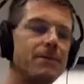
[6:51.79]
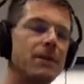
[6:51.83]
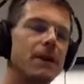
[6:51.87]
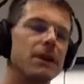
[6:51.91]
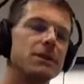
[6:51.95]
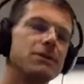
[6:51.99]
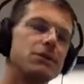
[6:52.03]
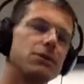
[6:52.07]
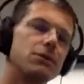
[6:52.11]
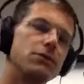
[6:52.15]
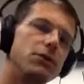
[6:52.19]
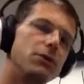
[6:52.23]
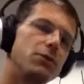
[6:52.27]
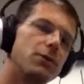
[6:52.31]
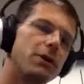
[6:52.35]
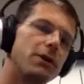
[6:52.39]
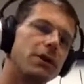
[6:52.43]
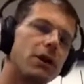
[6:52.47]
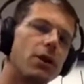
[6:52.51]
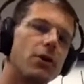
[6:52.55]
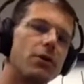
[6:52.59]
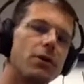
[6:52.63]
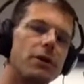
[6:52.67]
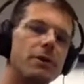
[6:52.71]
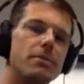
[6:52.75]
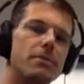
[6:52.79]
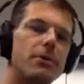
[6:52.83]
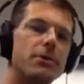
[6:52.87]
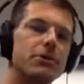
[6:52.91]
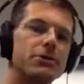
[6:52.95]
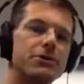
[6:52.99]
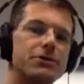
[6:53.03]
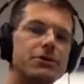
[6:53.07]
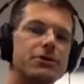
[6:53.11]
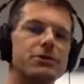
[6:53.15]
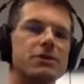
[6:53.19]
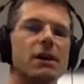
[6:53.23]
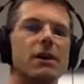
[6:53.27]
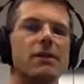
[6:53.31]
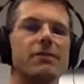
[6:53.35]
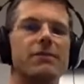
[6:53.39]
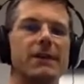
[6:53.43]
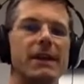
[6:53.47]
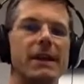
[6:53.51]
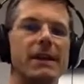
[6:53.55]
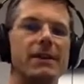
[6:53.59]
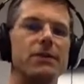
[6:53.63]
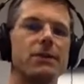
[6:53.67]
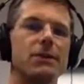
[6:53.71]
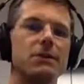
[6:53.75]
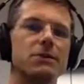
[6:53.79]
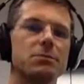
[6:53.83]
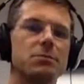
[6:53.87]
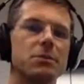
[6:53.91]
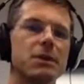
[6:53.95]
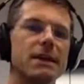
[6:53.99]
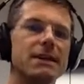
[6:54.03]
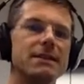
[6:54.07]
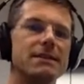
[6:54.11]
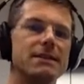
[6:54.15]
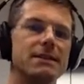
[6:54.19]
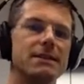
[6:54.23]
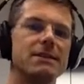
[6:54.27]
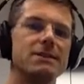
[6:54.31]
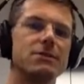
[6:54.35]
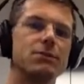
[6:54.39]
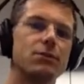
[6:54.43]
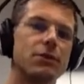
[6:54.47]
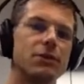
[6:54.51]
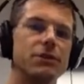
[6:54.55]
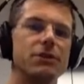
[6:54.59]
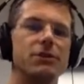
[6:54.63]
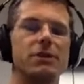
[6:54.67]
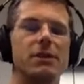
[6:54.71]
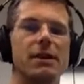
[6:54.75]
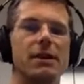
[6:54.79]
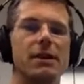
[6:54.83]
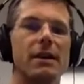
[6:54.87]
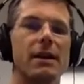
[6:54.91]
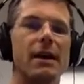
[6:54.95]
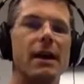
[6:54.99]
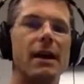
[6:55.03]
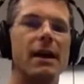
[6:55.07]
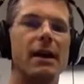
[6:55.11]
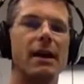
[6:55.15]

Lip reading: And so you want to go immerse yourself in those places where you can